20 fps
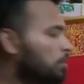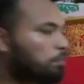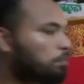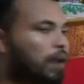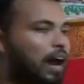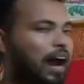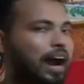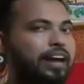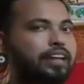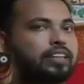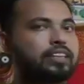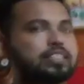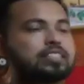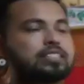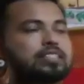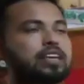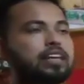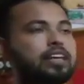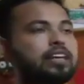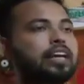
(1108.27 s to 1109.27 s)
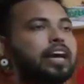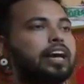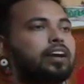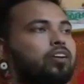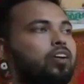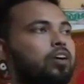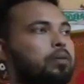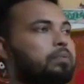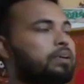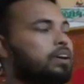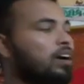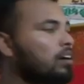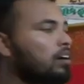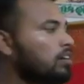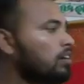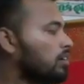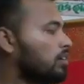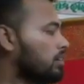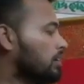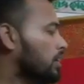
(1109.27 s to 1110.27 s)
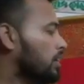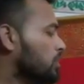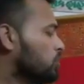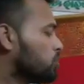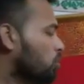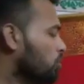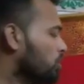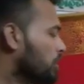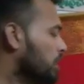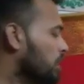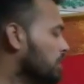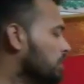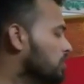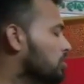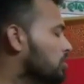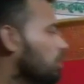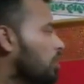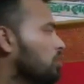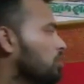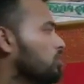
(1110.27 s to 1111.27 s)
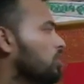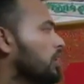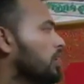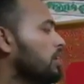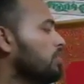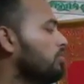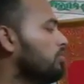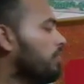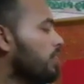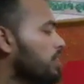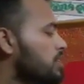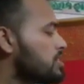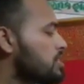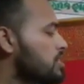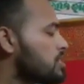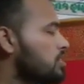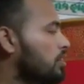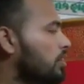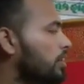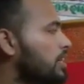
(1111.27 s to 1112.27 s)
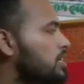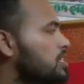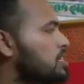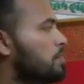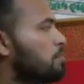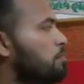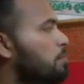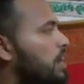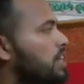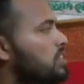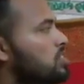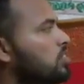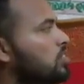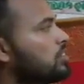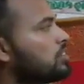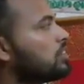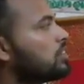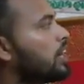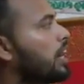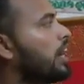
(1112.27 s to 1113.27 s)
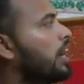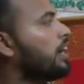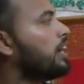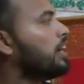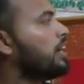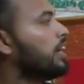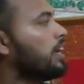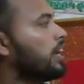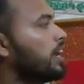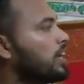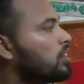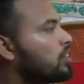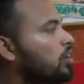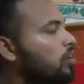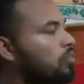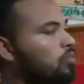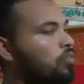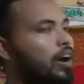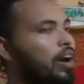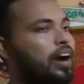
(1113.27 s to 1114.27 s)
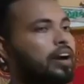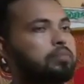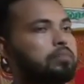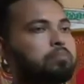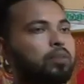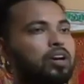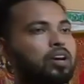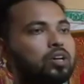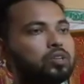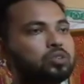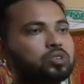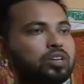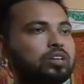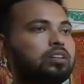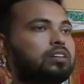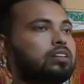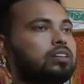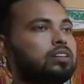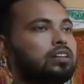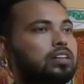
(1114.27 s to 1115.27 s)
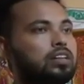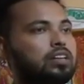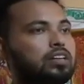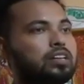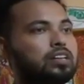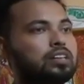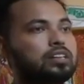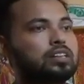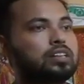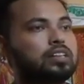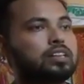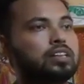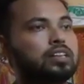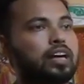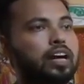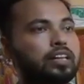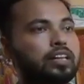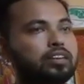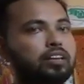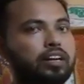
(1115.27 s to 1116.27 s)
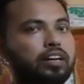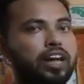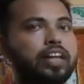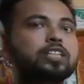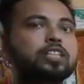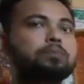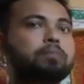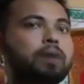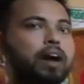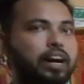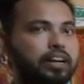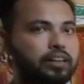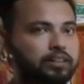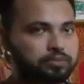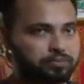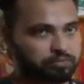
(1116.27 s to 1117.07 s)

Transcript: the plant, this thing cannot be occurred. So the deforestation is a major threat in the world pollution. In the next part